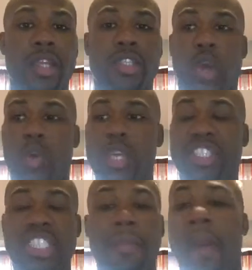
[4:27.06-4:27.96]
So
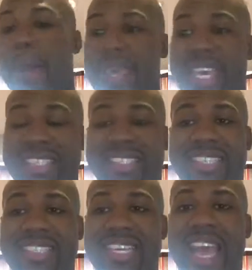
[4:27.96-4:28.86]
it's just about being
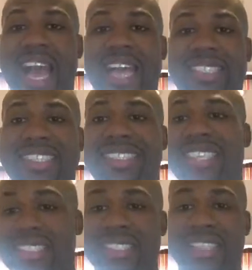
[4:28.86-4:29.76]
consistent, guys.
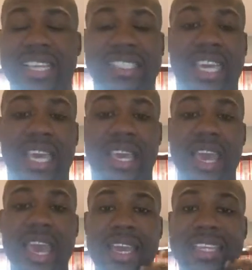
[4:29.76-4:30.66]
Consistency is key.